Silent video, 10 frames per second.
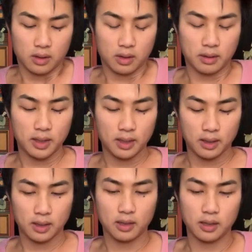All right,
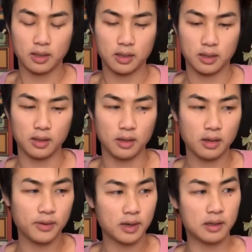
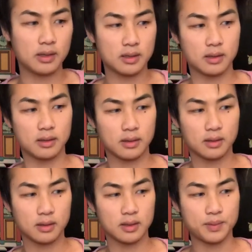universe,
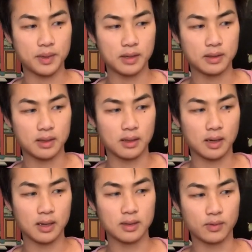spirits and
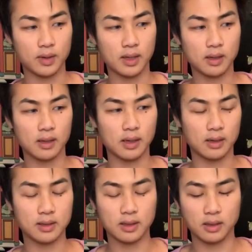guides, what
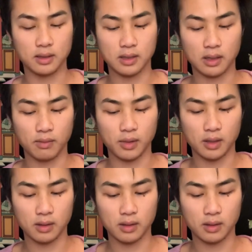else can you tell me